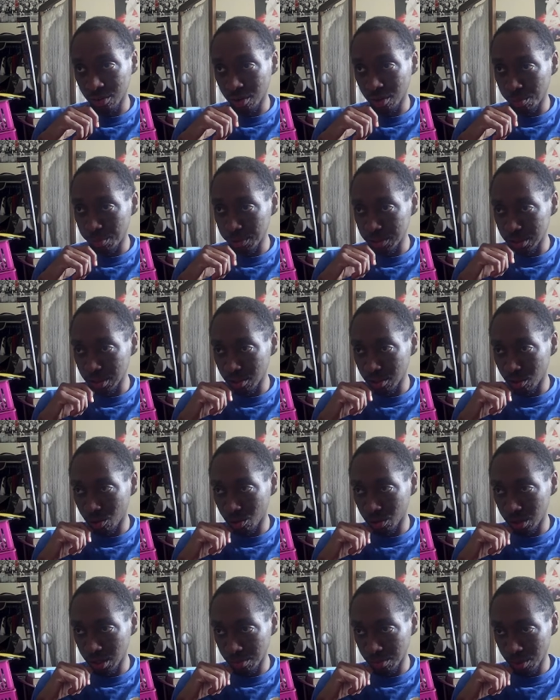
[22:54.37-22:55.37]
Nope, he's going to
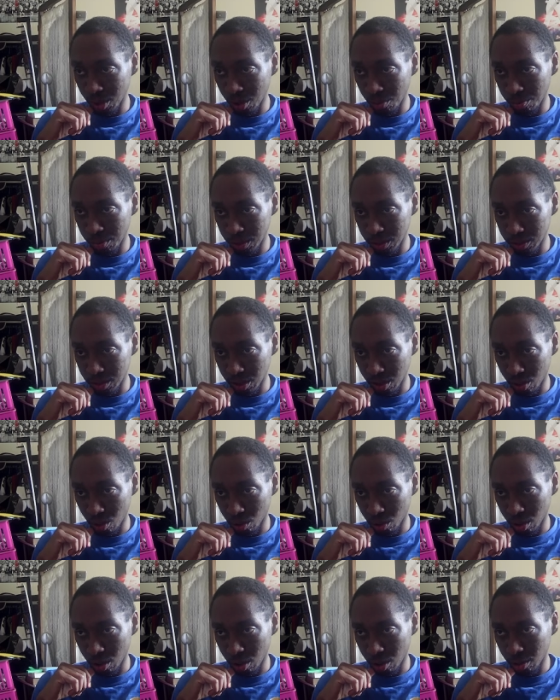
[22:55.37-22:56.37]
hold up. Nope, he's going to go
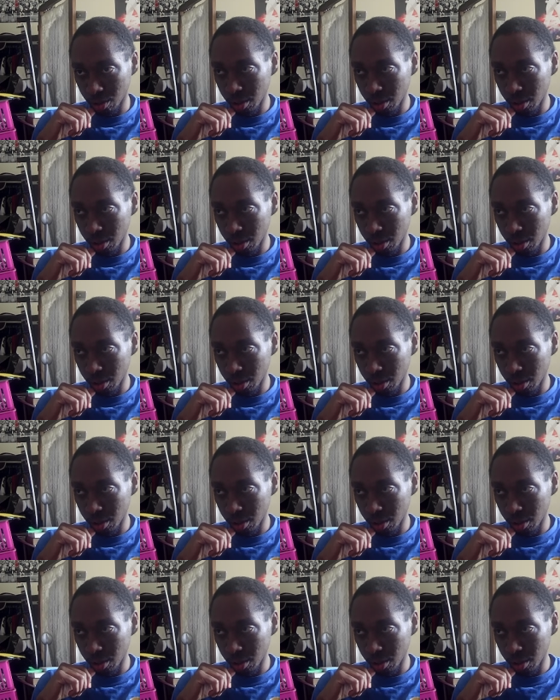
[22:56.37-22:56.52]
long.